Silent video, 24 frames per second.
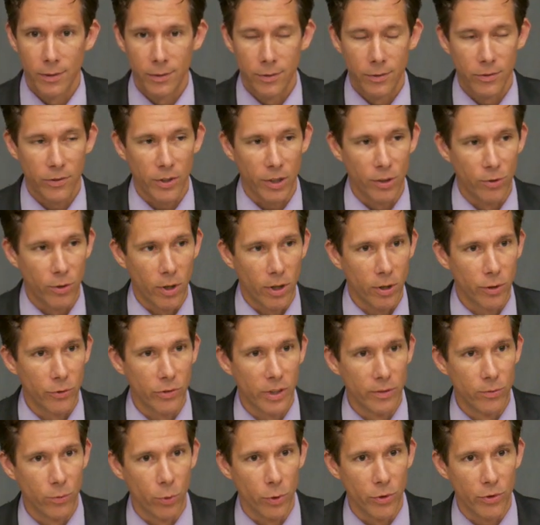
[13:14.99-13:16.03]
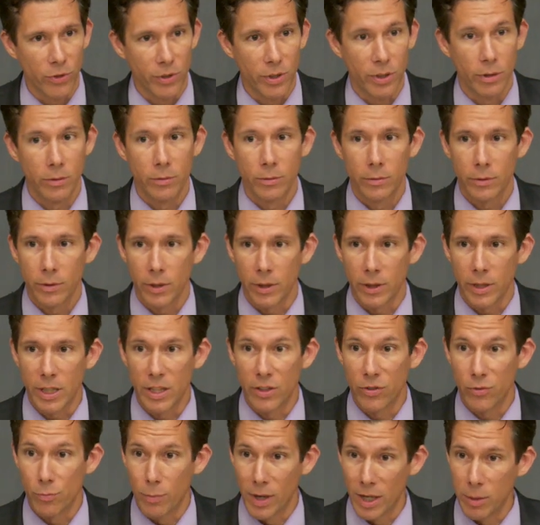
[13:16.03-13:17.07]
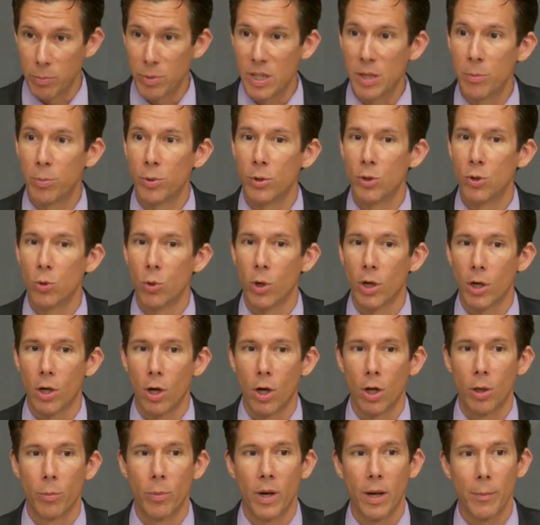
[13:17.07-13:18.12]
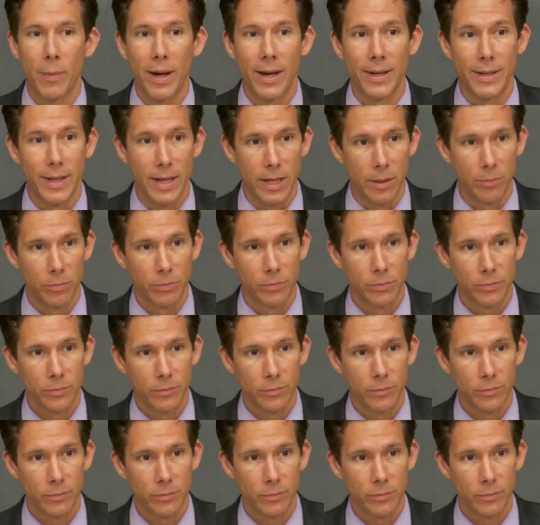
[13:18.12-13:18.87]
Second Chronicles 7:14, uh, if my people who are called by my name.